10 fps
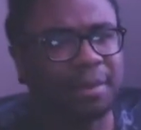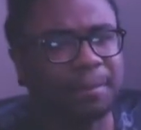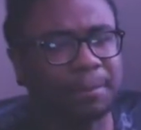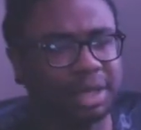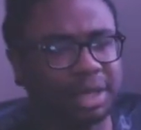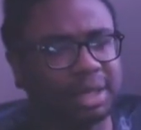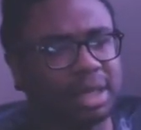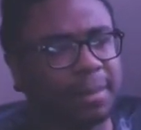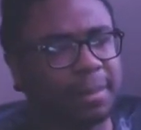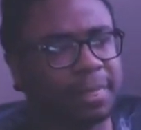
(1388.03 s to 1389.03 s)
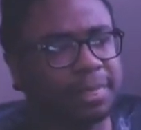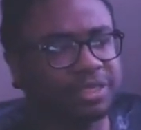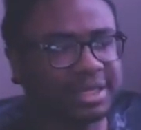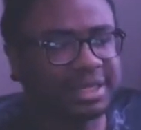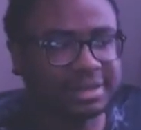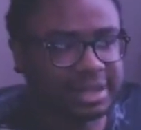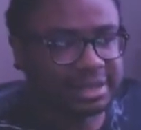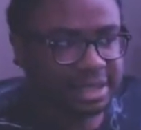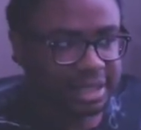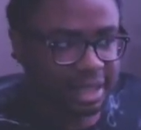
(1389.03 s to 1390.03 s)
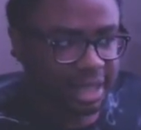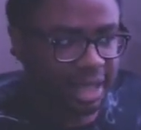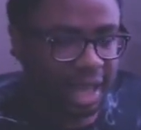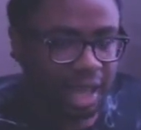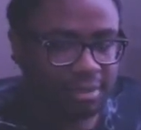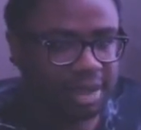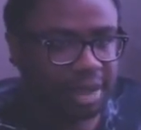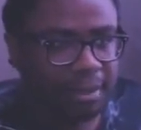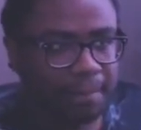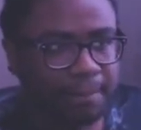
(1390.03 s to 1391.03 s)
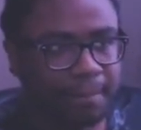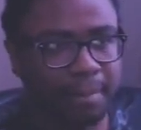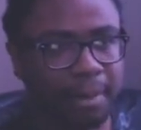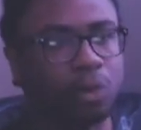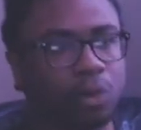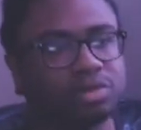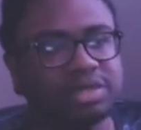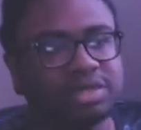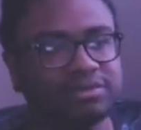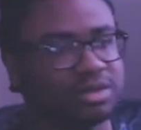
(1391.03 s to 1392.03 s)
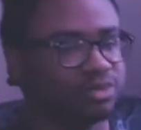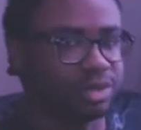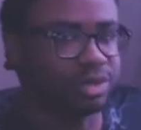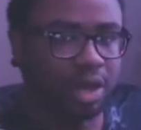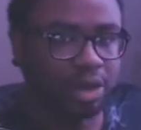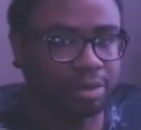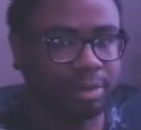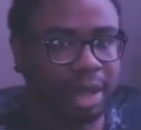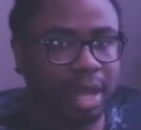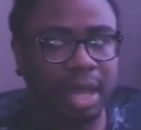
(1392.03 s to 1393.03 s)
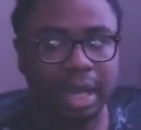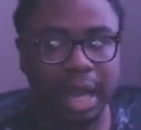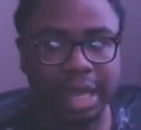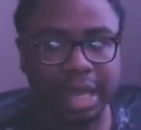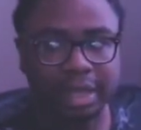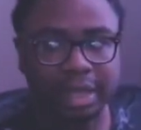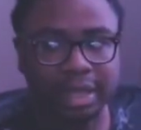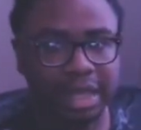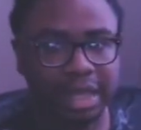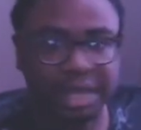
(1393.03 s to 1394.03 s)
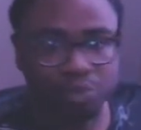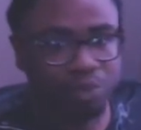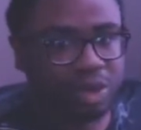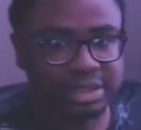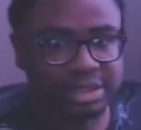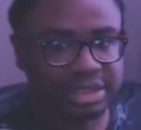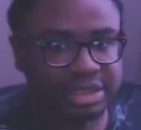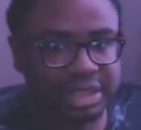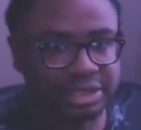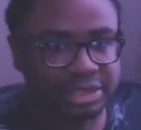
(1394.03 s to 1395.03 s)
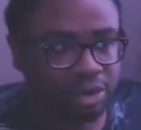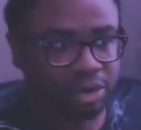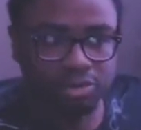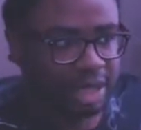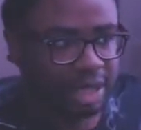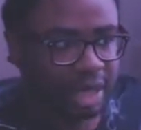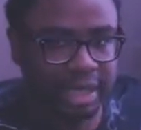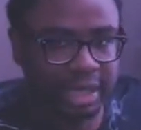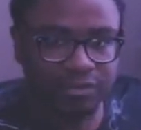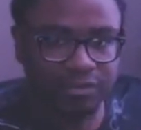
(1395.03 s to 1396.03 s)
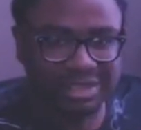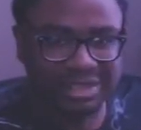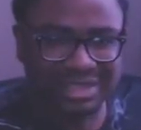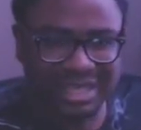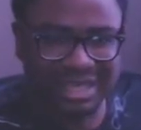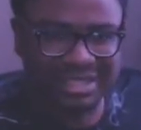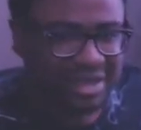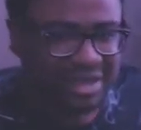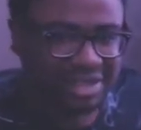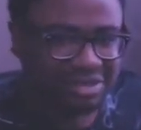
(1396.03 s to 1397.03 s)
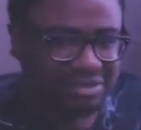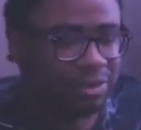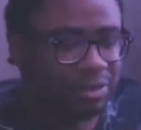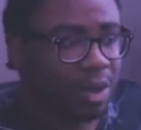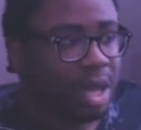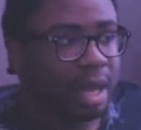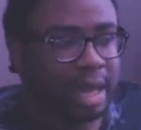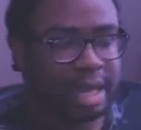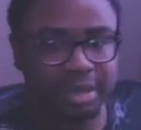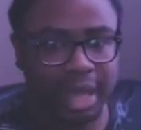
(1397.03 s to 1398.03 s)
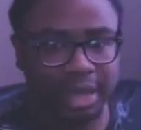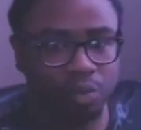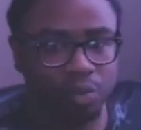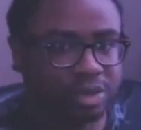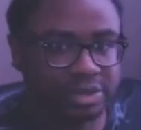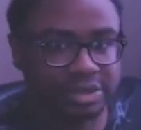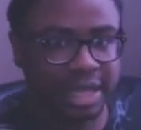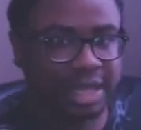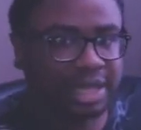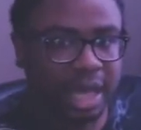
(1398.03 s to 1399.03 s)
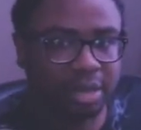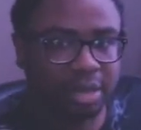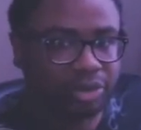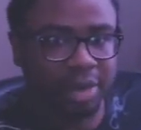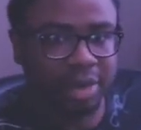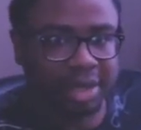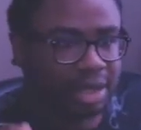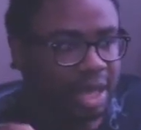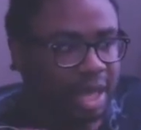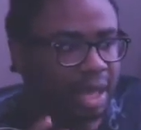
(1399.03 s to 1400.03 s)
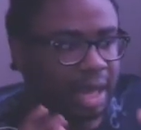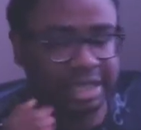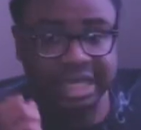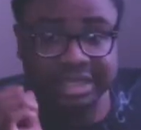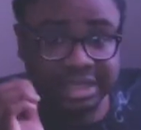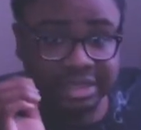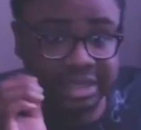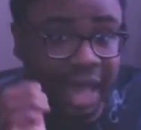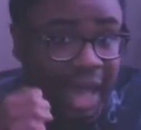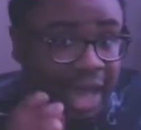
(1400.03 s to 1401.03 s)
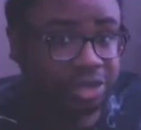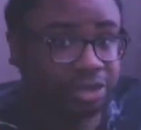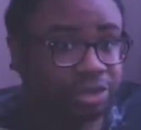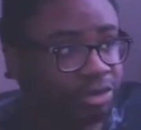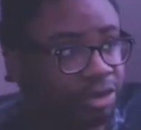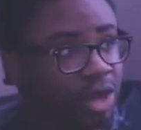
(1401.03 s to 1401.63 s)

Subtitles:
but this is the gaming multiverse we're talking about. Like it wasn't just those guys. Like it wasn't just like 72 people. Like when Snake got obliterated, like his entire